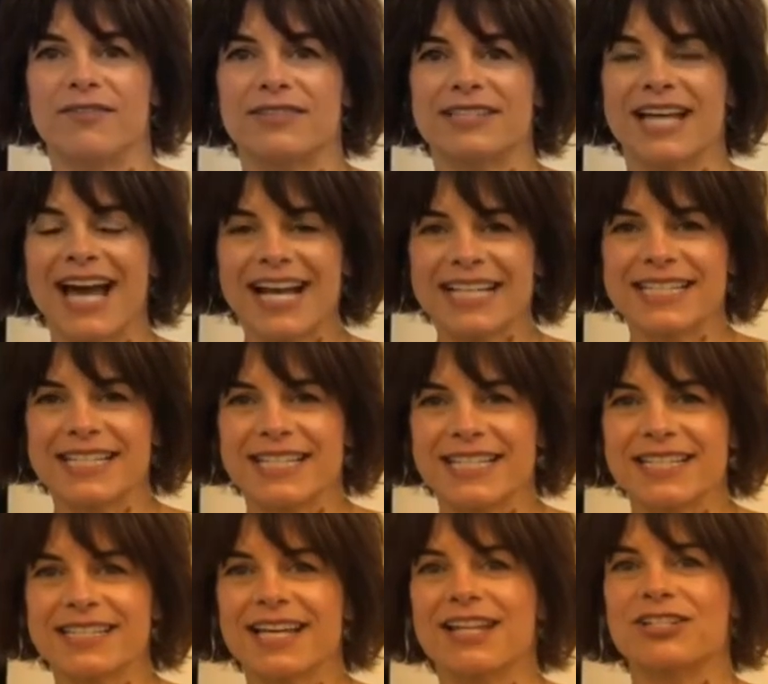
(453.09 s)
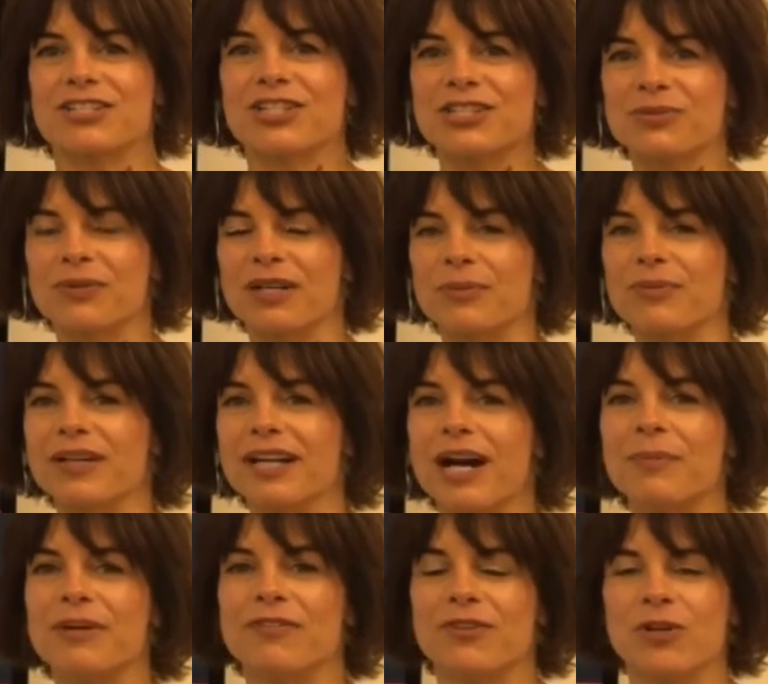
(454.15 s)
taxes, I just want to bring
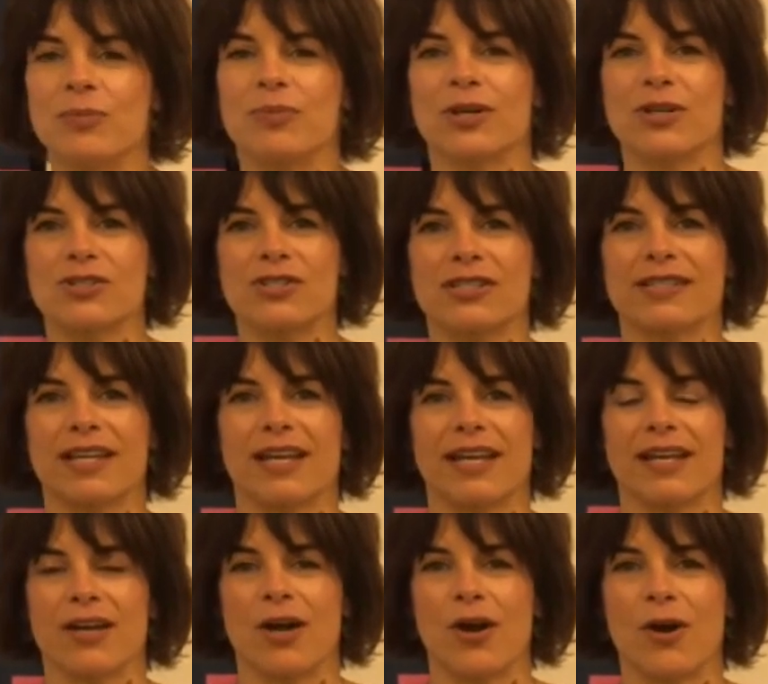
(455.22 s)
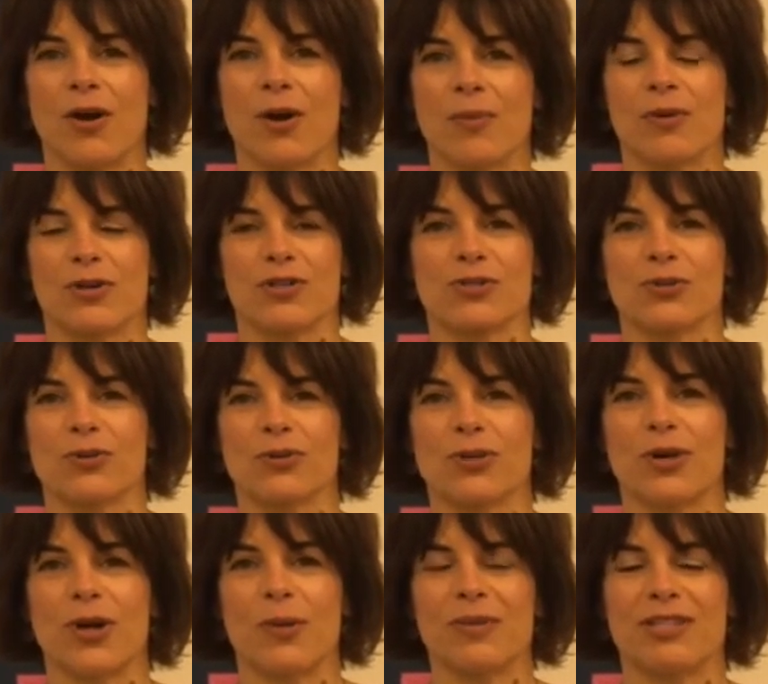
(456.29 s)
up, if you purchased a home or sold a
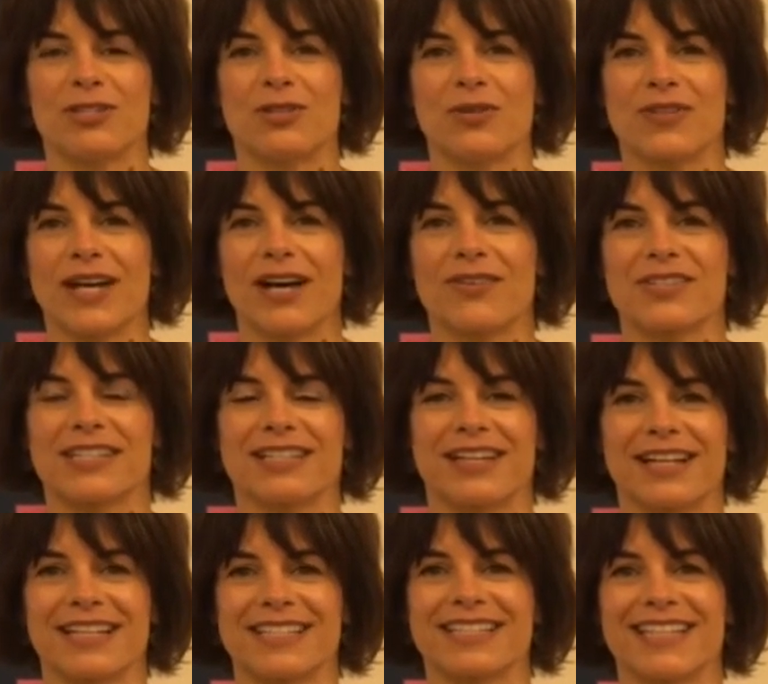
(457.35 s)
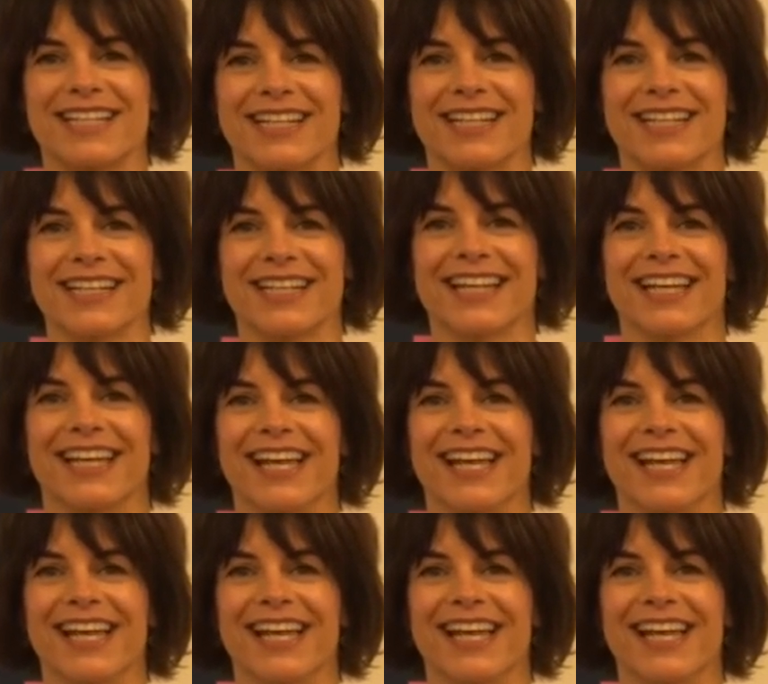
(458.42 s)
home in 2019,